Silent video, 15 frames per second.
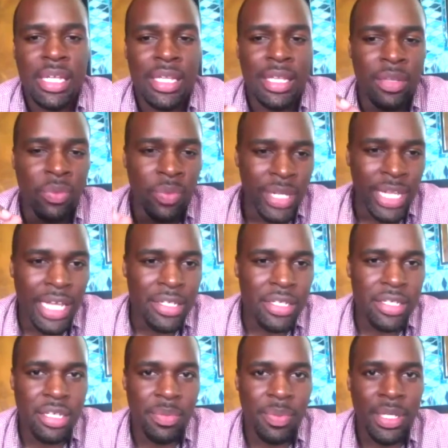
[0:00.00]
The
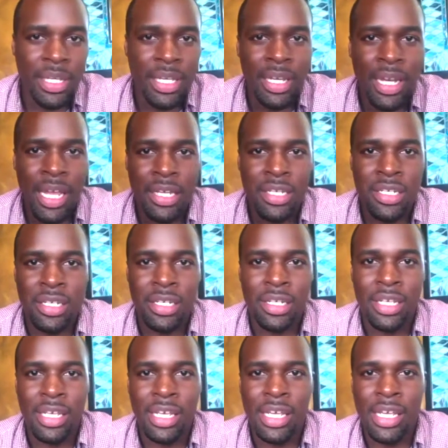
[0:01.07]
relationship and the connection
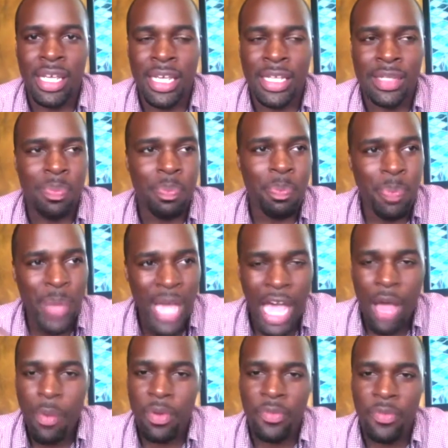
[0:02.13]
is
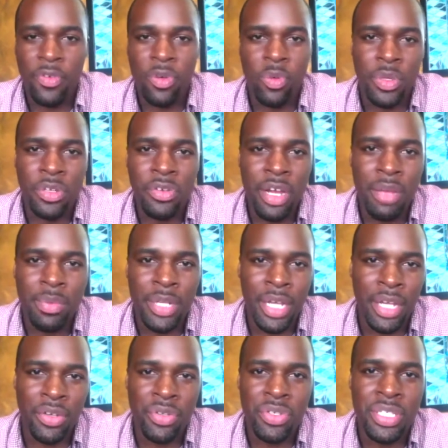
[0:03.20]
powerful when you're able to
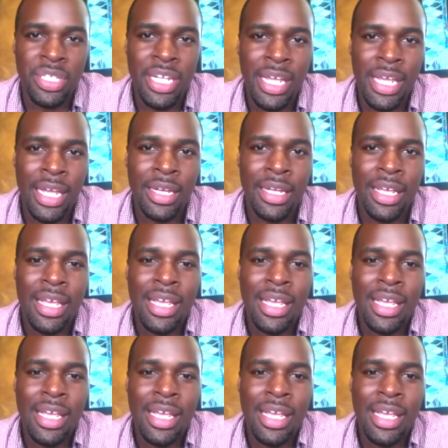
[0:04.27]
understand